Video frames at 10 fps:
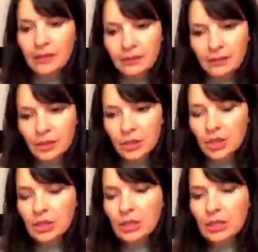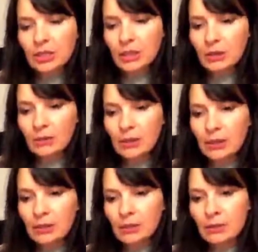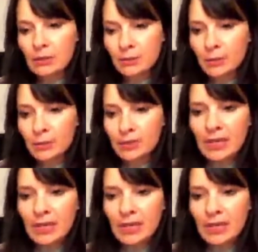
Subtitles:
Then the chilly winds blew